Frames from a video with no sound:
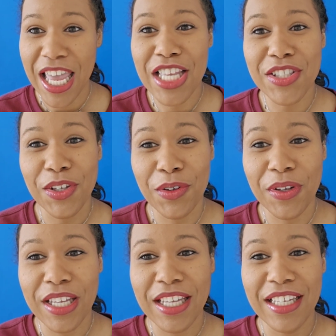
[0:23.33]
So,
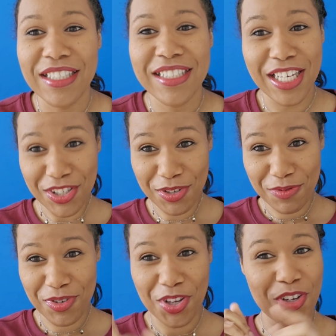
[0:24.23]
stay
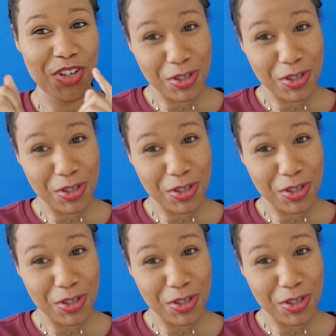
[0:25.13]
tuned. You're going